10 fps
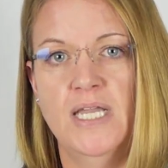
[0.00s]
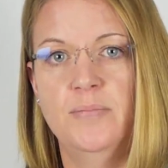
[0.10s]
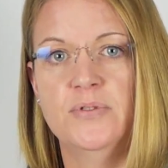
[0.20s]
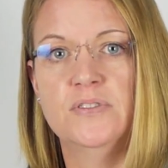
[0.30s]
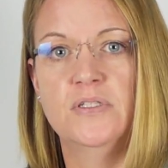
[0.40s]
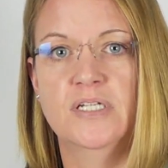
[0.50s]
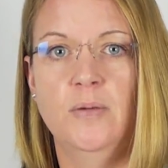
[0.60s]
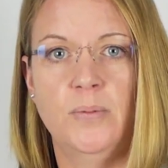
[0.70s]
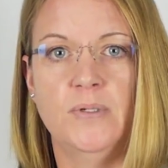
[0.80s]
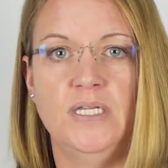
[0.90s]
happens to the
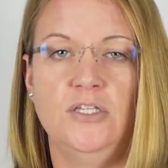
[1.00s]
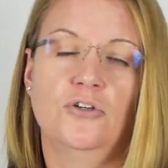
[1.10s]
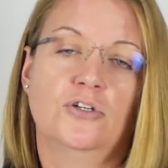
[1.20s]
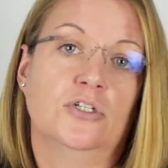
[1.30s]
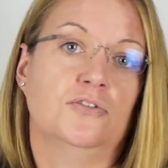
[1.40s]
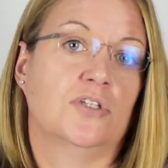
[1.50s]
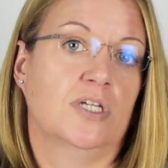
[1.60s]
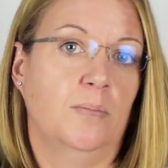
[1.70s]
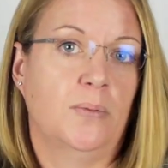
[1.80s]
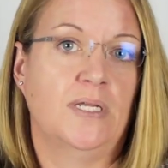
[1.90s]
company, you could lose the
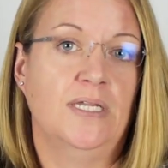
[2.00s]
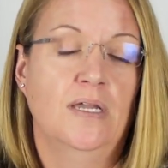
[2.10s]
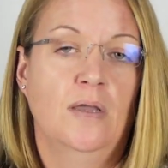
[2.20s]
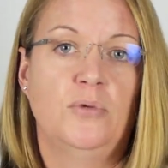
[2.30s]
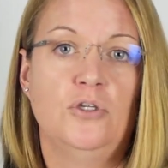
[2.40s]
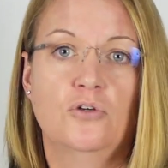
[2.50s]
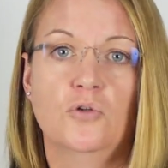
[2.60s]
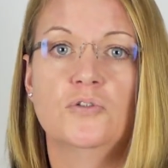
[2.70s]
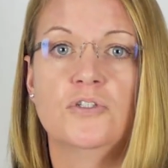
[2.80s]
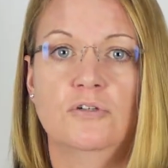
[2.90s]
company, but you could
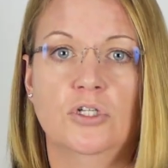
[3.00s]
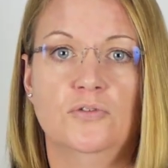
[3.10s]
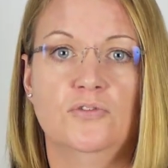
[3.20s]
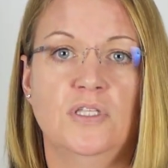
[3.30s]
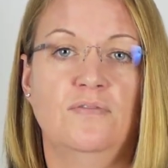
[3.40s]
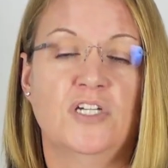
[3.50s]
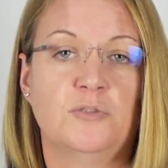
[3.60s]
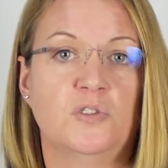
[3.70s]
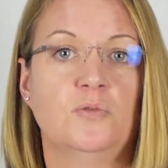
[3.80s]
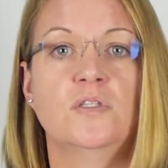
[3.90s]
also lose the
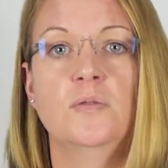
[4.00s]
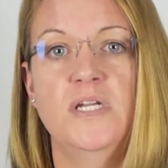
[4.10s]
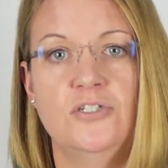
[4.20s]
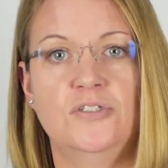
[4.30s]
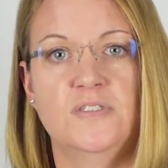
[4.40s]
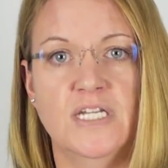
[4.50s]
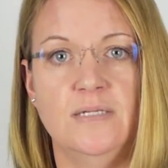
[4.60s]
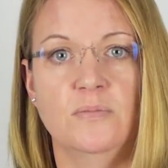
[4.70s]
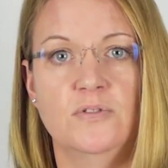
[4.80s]
investments within the pension scheme.